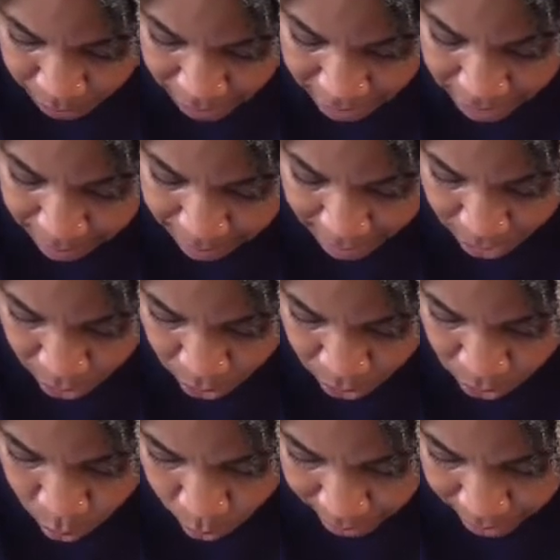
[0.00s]

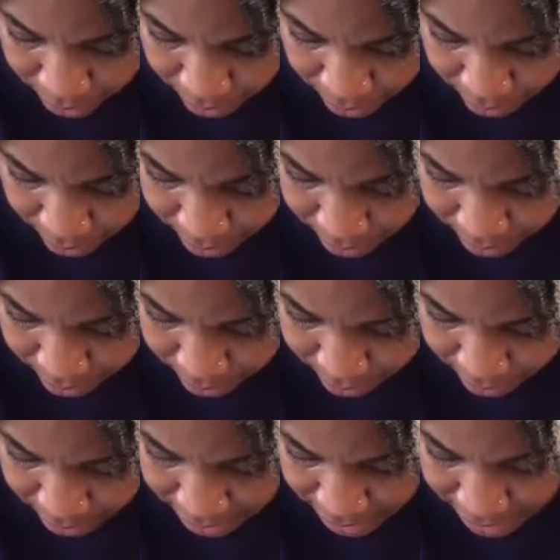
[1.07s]
emails where
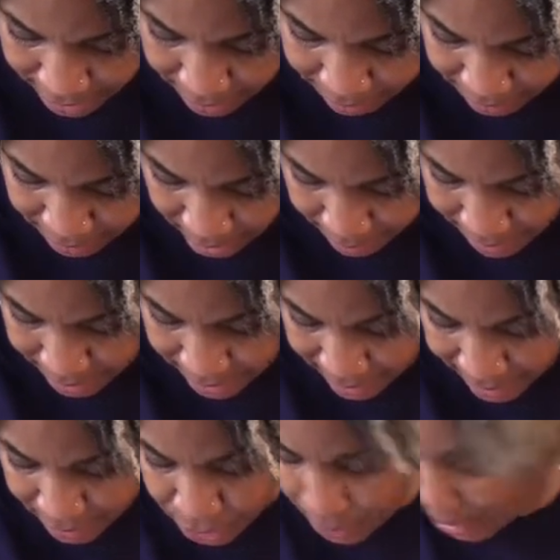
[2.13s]
the items come in at. So